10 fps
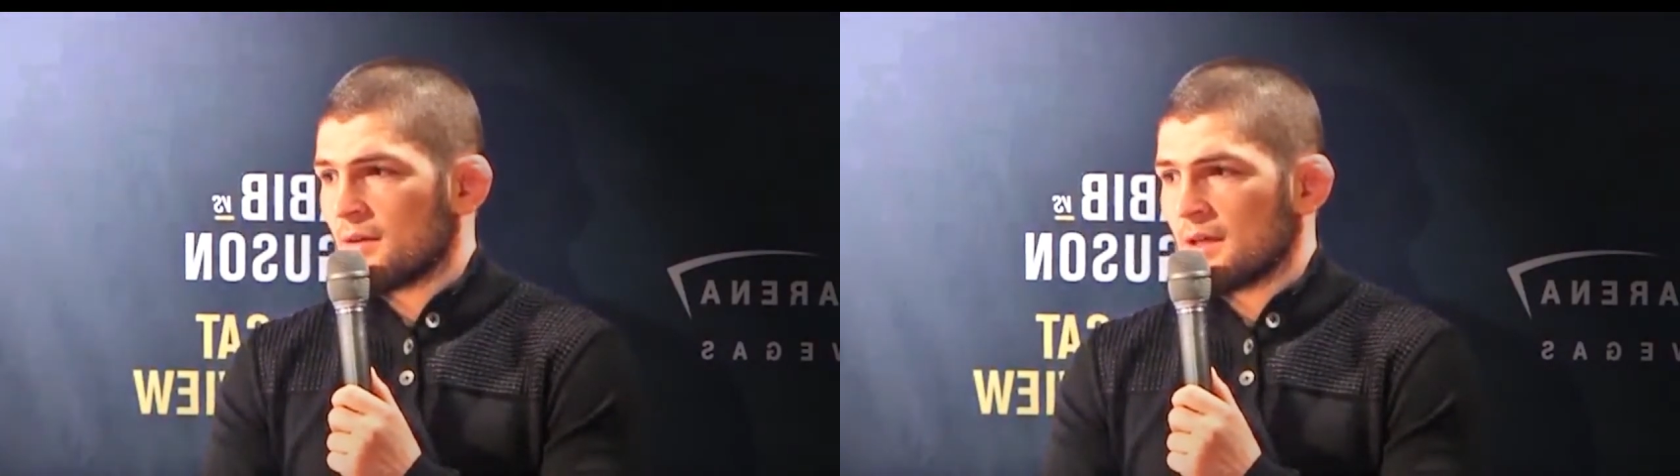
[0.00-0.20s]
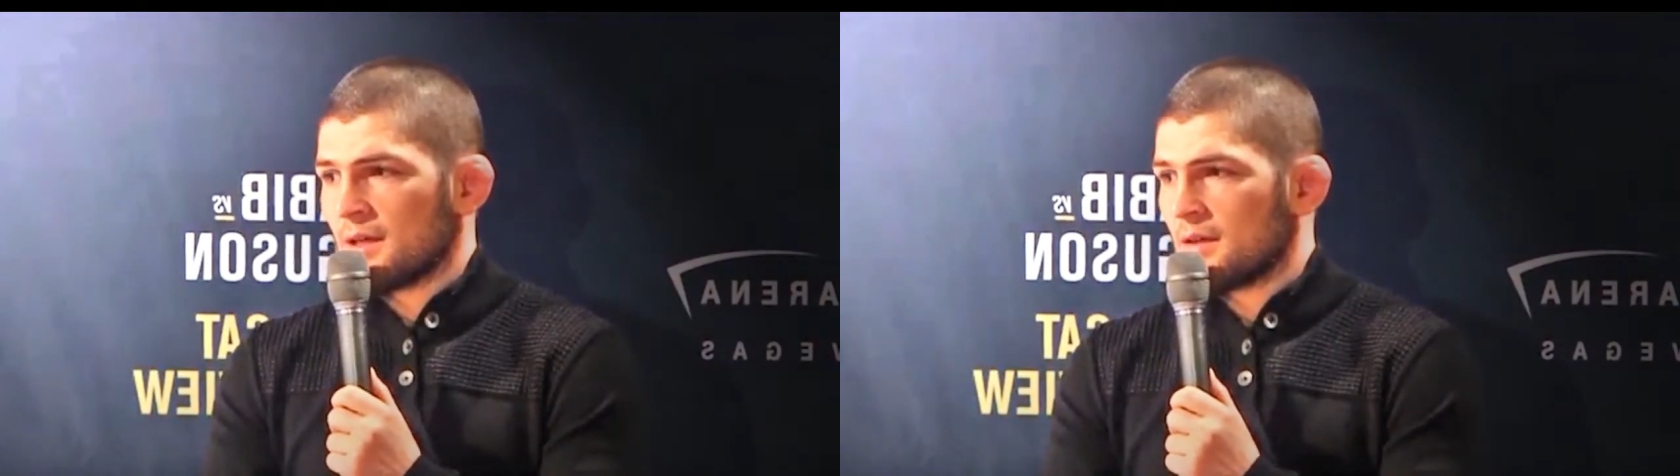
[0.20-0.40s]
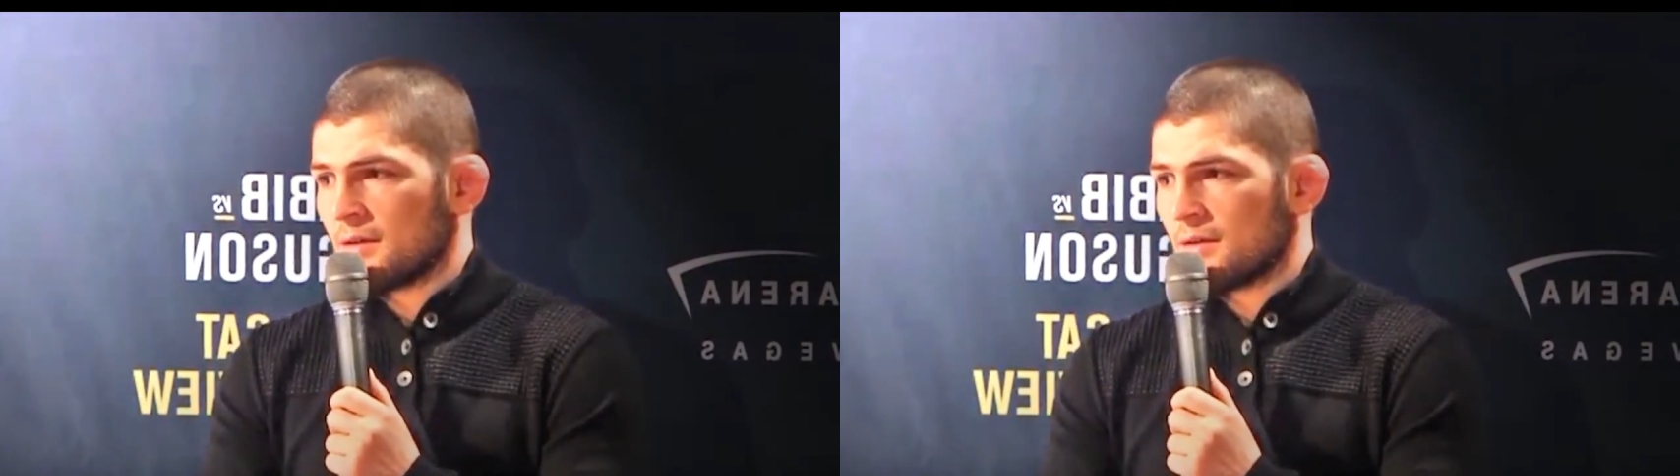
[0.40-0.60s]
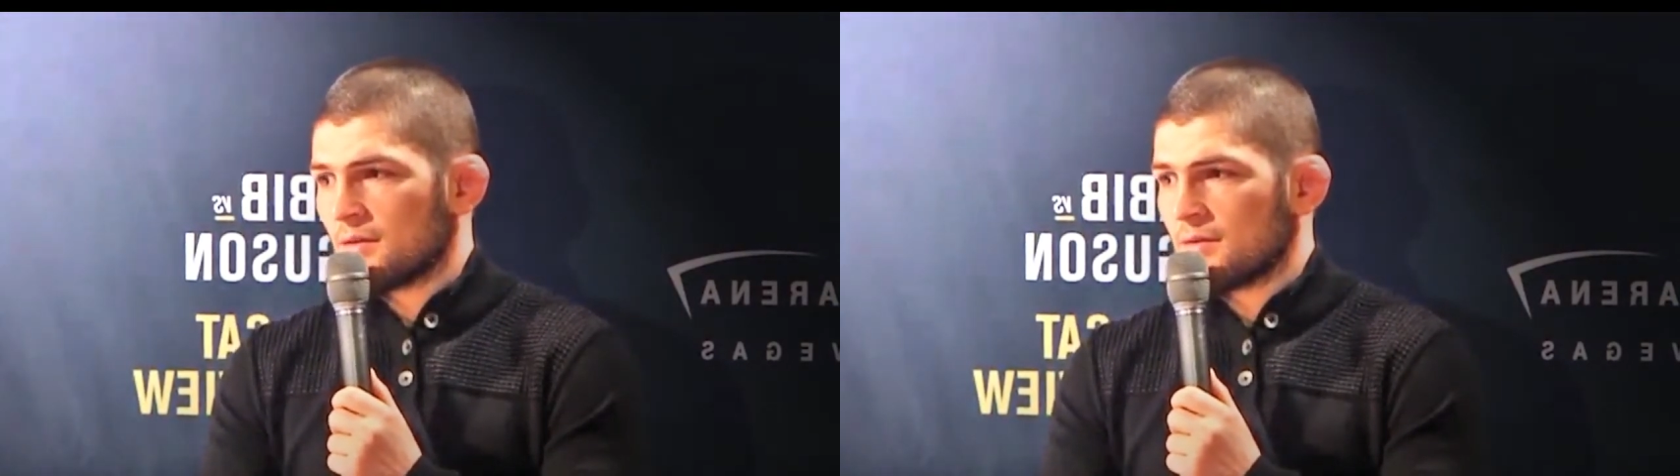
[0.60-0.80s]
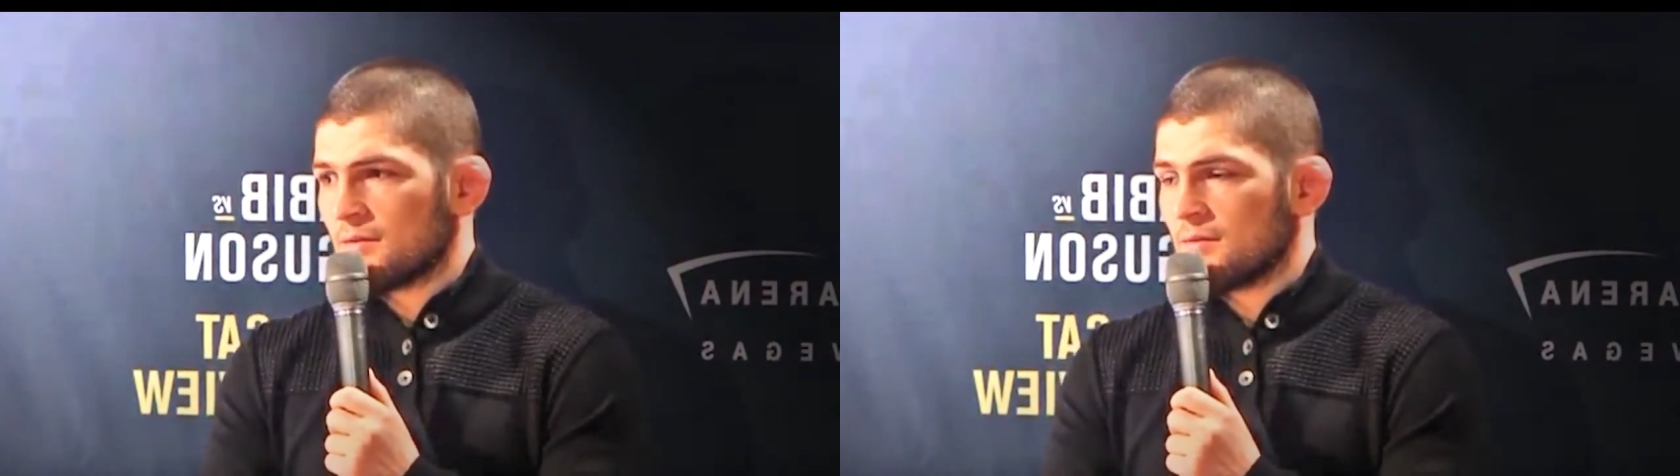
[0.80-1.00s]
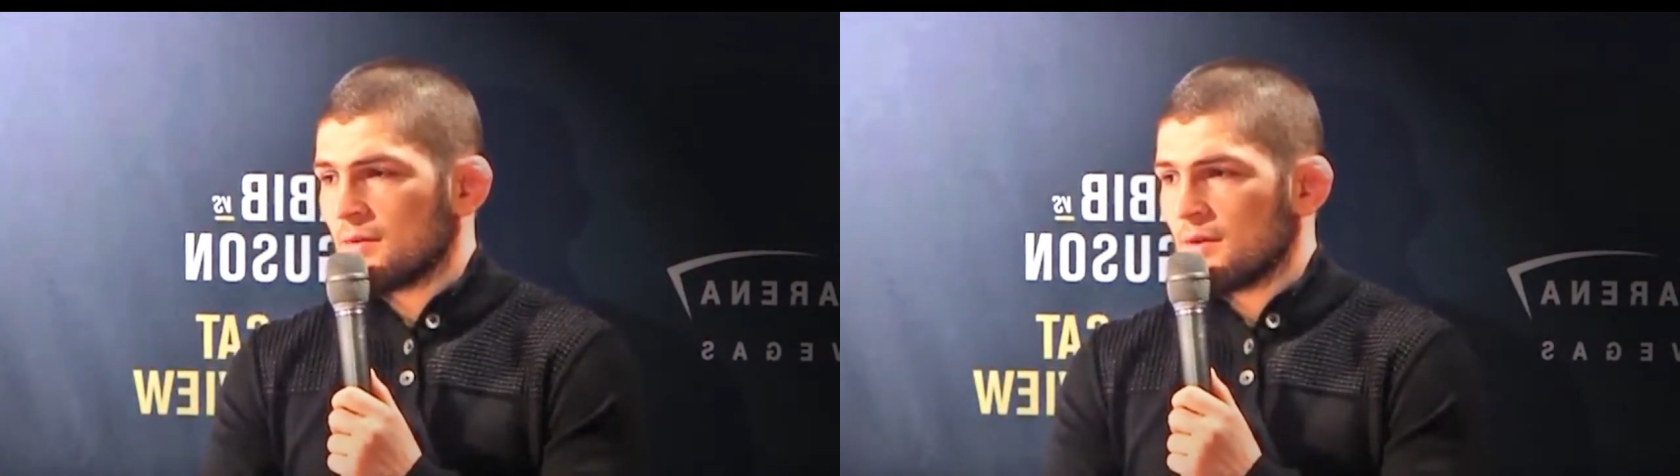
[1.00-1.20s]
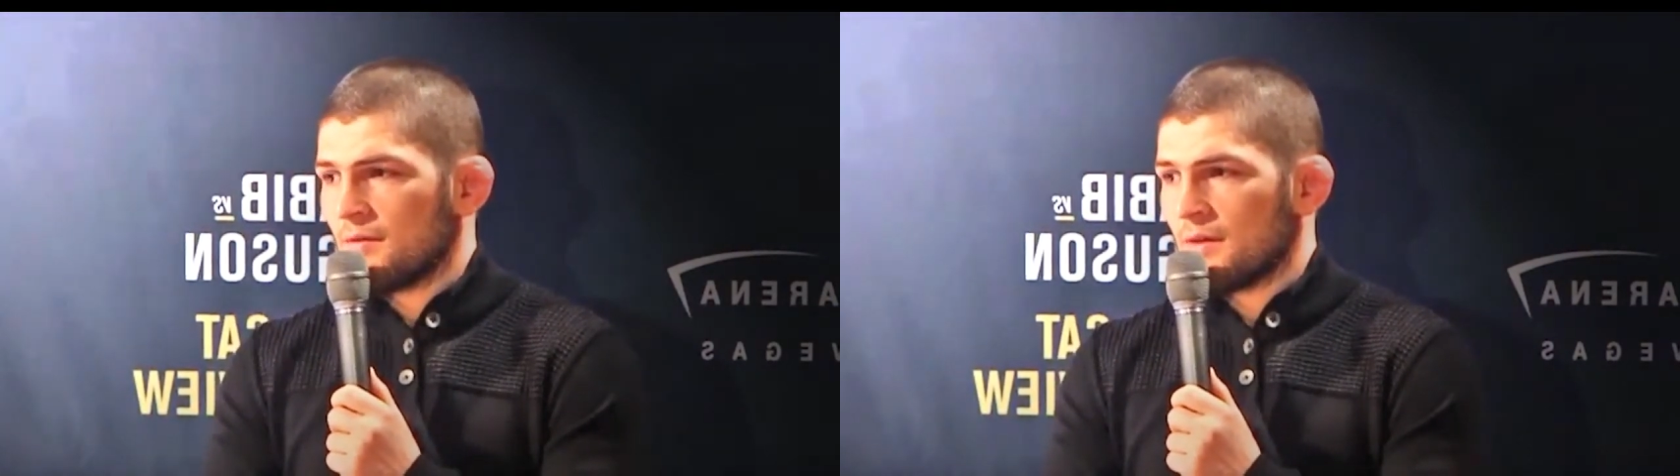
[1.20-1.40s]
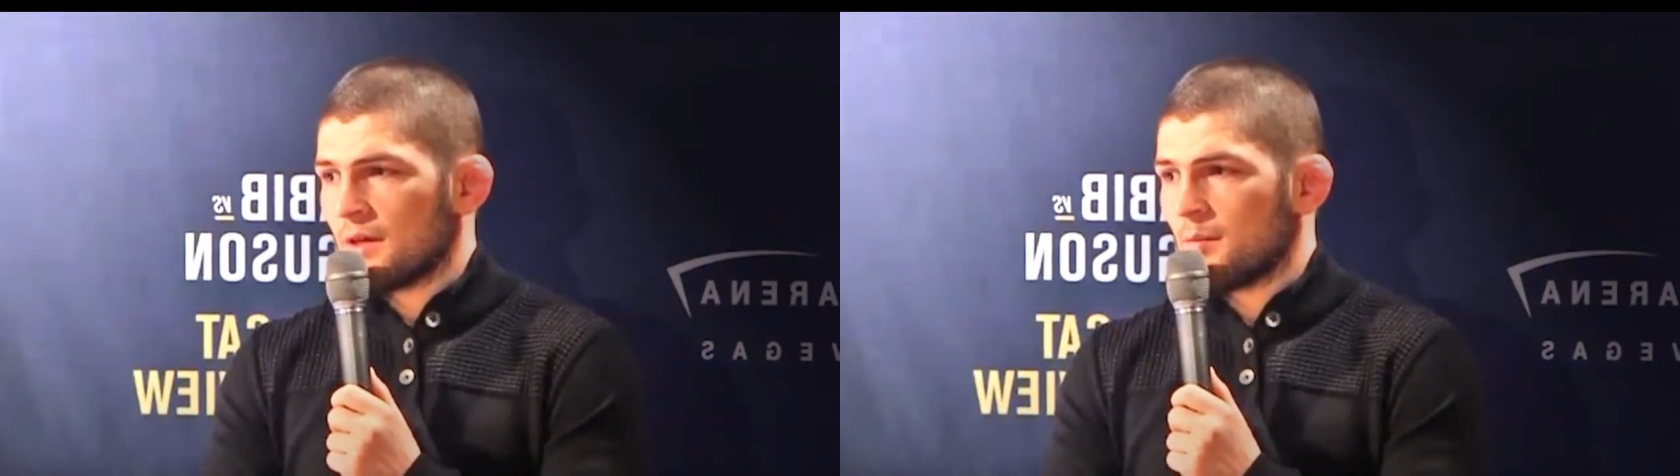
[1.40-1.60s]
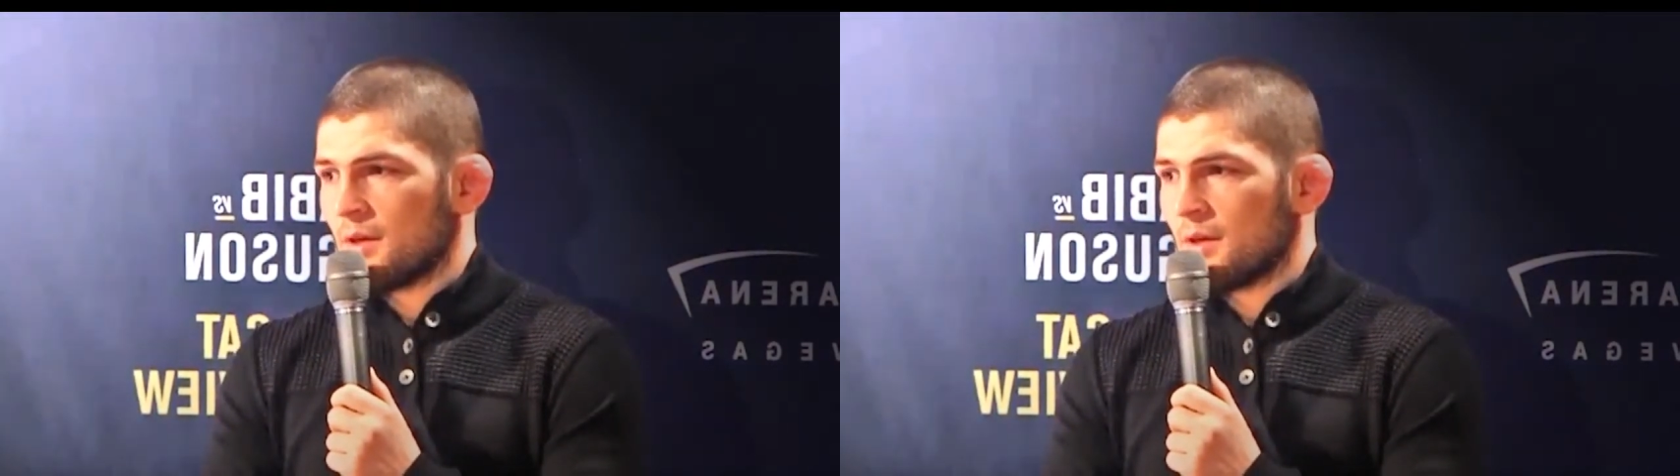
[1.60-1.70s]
like very